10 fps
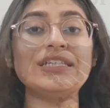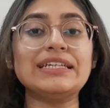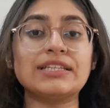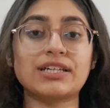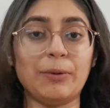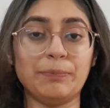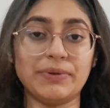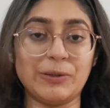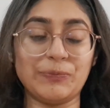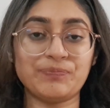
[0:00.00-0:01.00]
in the
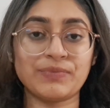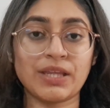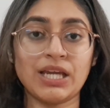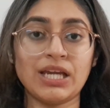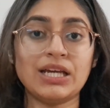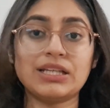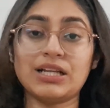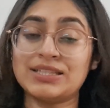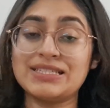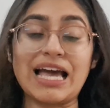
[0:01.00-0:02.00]
company.
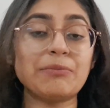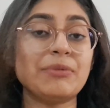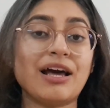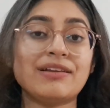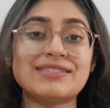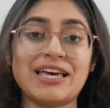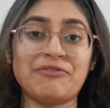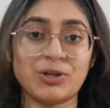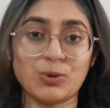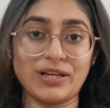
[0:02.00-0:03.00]
Now, this can be done in
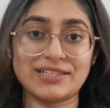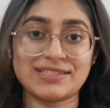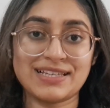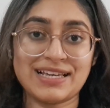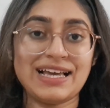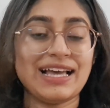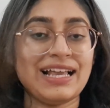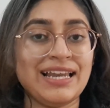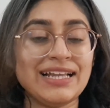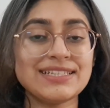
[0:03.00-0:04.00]
several ways.
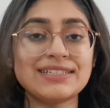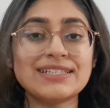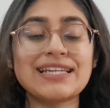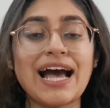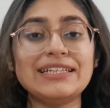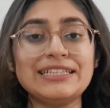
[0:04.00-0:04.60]
Let's understand